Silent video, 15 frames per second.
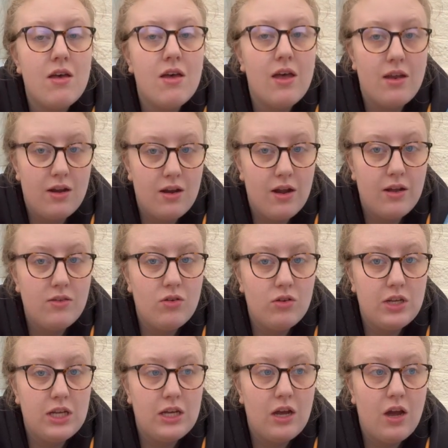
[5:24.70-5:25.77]
and an ice
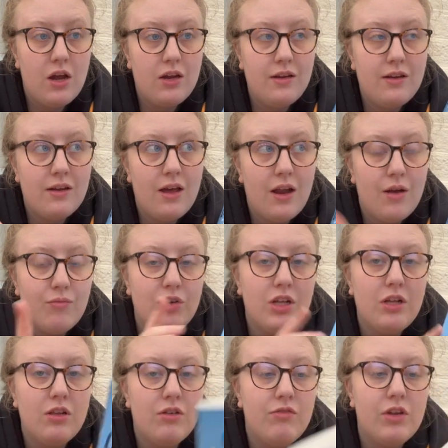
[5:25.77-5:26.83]
hockey guy, and I'm really
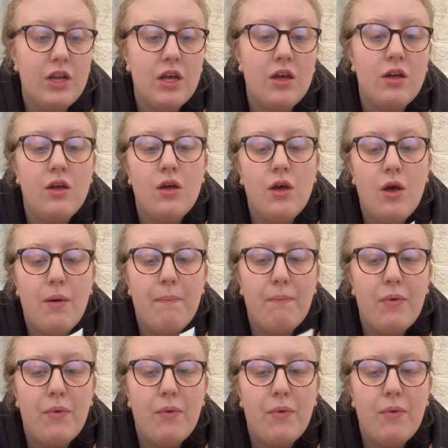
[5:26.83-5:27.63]
loving it.